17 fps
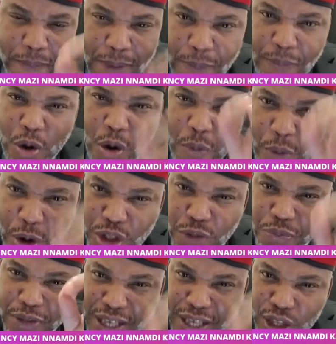People
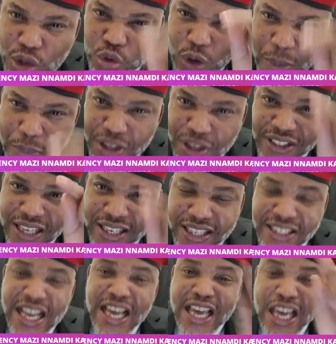must begin to
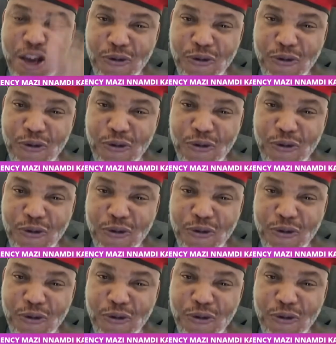appreciate this.